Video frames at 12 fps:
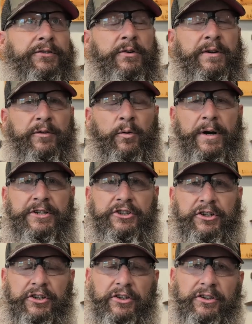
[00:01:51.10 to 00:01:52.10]
few different ways
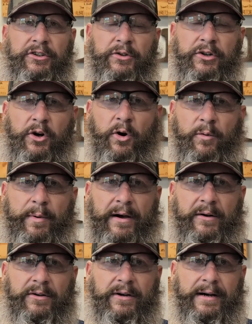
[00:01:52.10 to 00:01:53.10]
you could go
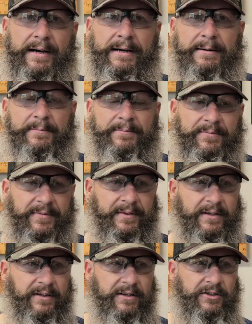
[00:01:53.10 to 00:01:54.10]
about
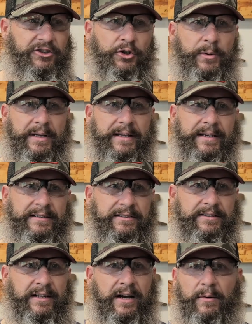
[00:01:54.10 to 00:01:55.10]
doing this.
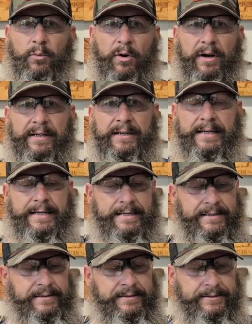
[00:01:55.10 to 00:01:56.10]
One
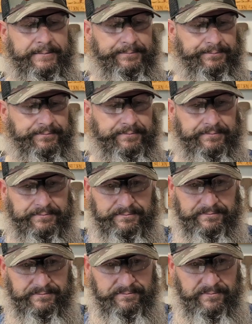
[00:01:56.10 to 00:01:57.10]
is,
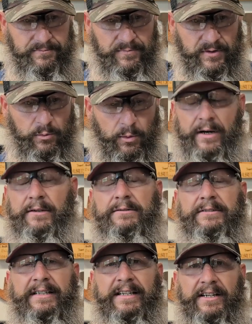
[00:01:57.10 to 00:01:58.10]
well,
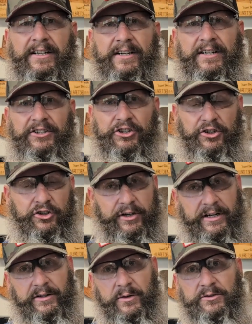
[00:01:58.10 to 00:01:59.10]
you can
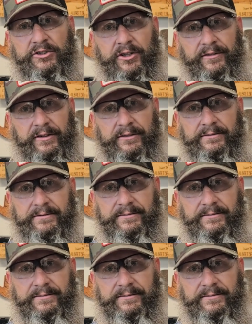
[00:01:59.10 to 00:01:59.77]
create your own server,